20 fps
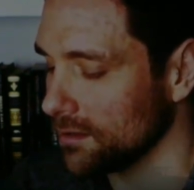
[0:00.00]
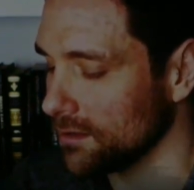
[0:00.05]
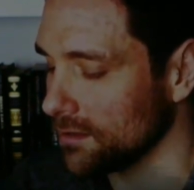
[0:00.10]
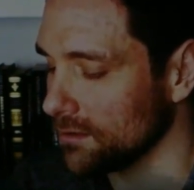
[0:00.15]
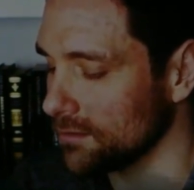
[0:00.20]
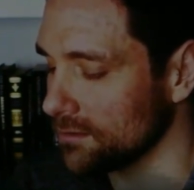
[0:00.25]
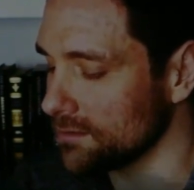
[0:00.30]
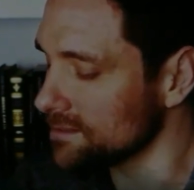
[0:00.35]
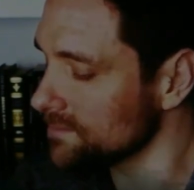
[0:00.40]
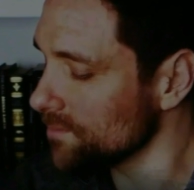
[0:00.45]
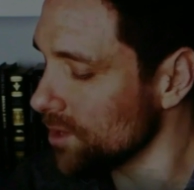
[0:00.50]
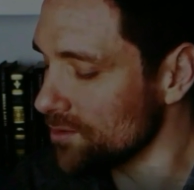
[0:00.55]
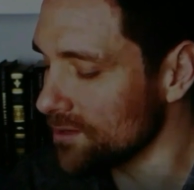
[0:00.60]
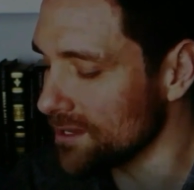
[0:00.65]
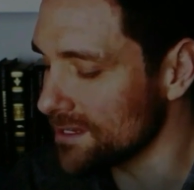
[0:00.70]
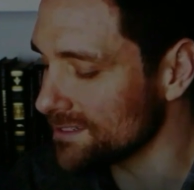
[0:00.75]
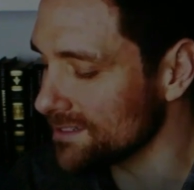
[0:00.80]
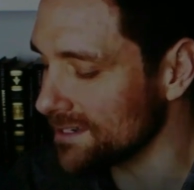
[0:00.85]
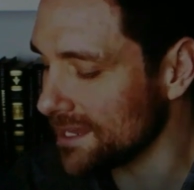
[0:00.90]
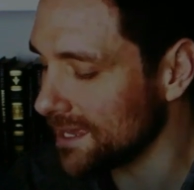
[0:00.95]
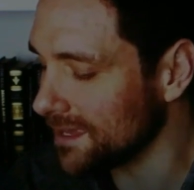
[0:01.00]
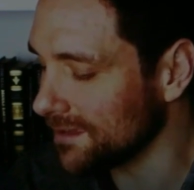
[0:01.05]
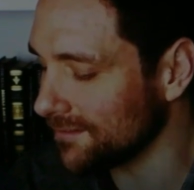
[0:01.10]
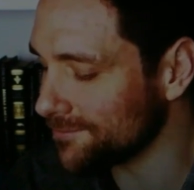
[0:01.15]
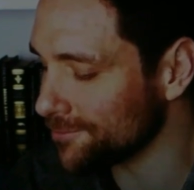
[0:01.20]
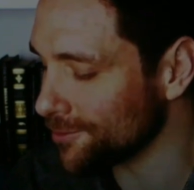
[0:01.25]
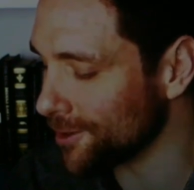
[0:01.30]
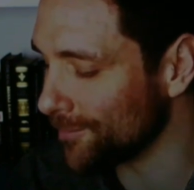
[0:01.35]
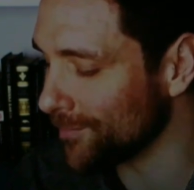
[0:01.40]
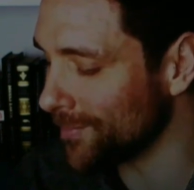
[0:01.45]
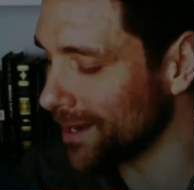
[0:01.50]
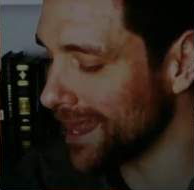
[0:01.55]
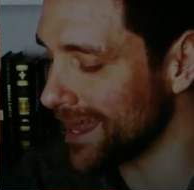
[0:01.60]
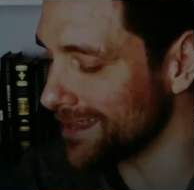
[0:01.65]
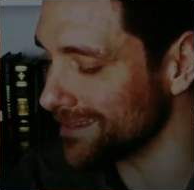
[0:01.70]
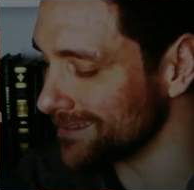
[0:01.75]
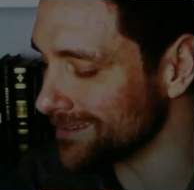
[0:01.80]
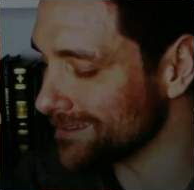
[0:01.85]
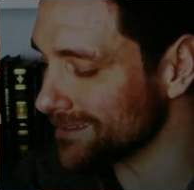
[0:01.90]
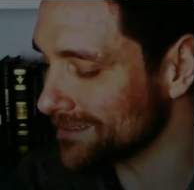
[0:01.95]
The smoke isn't here for her
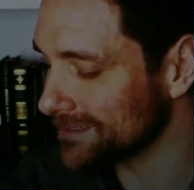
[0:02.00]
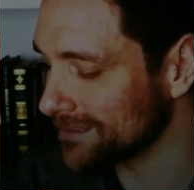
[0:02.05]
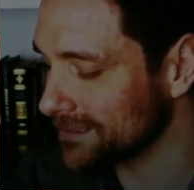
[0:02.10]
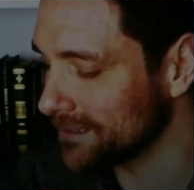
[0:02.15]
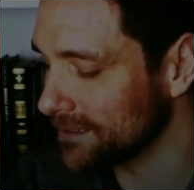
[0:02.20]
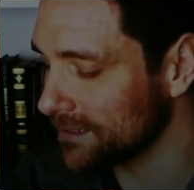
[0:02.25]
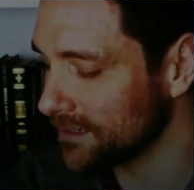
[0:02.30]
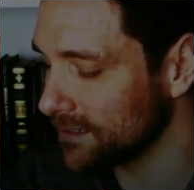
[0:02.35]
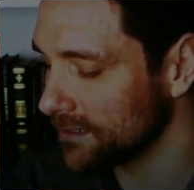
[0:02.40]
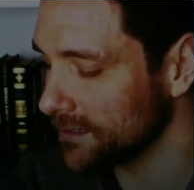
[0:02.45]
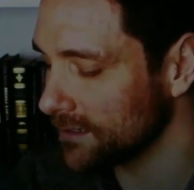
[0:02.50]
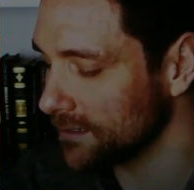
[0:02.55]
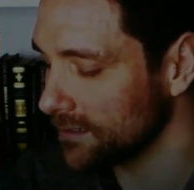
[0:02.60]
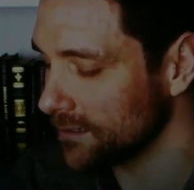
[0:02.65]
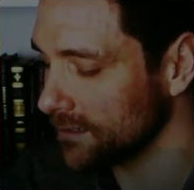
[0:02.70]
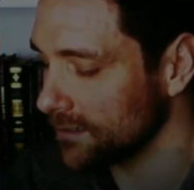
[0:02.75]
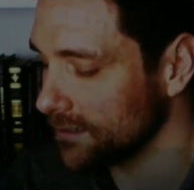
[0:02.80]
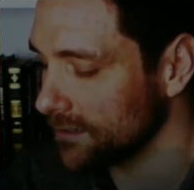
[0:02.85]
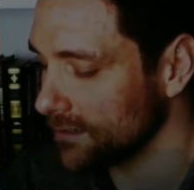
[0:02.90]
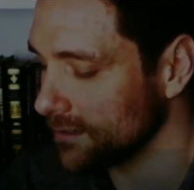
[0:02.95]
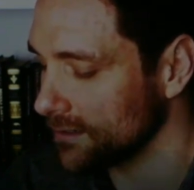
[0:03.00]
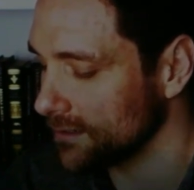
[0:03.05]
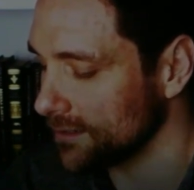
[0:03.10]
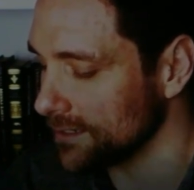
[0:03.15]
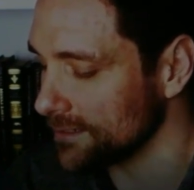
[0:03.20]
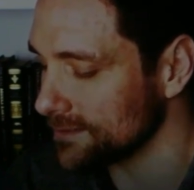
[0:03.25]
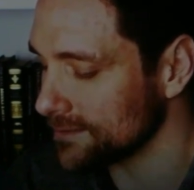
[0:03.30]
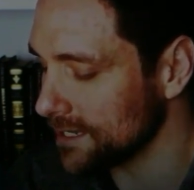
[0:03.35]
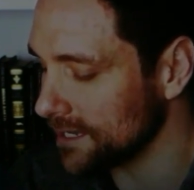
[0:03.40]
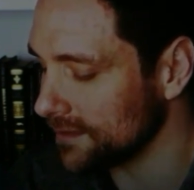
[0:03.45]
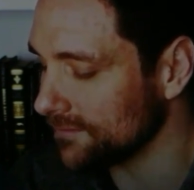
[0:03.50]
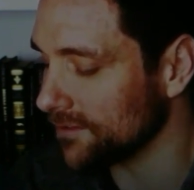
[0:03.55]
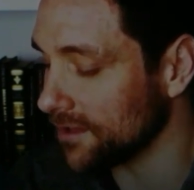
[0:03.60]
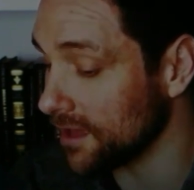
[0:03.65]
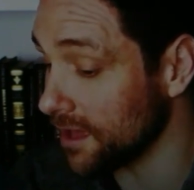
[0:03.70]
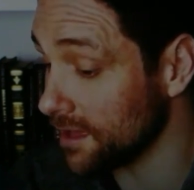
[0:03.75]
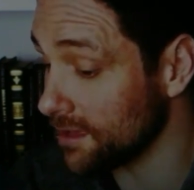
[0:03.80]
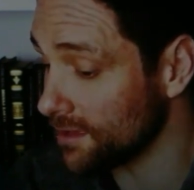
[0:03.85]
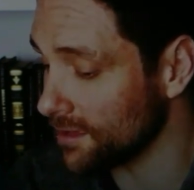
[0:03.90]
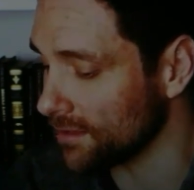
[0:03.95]
plants. It's here for
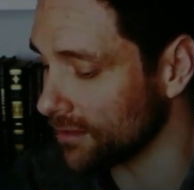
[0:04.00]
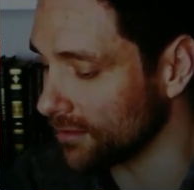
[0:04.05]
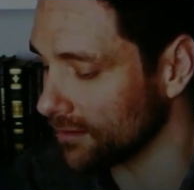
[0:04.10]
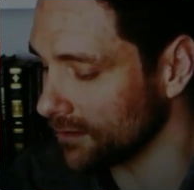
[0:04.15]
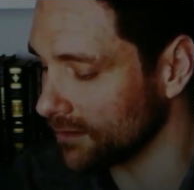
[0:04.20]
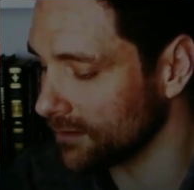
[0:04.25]
her.